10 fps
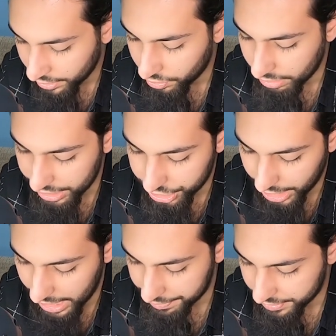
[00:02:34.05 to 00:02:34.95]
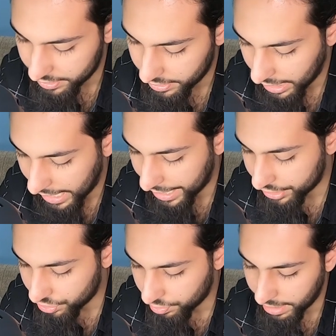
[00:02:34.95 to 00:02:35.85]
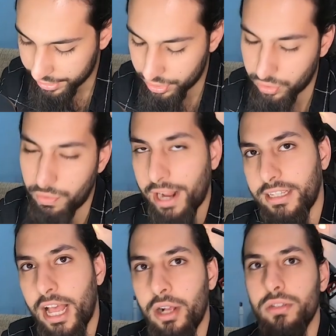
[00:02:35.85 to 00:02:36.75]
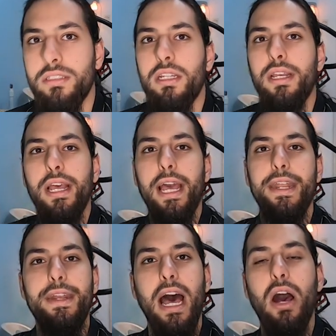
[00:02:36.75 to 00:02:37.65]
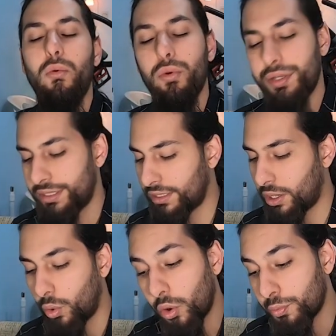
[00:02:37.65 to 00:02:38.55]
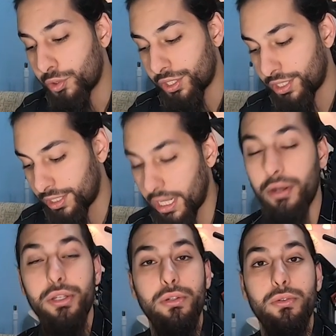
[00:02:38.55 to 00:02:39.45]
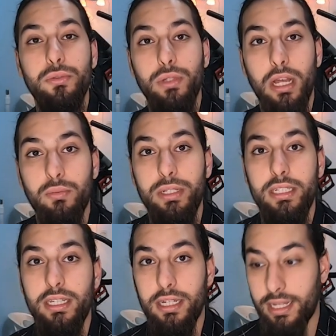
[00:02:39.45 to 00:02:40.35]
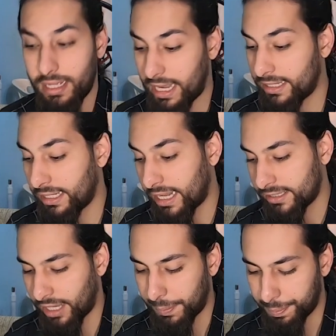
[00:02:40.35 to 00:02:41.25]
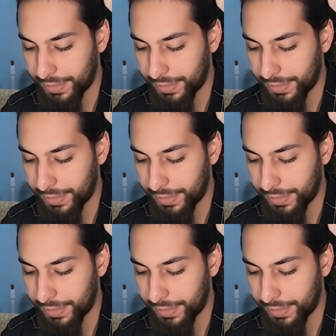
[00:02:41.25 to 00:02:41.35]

red shapes and red rectangles, and that was the homework that we had the last time.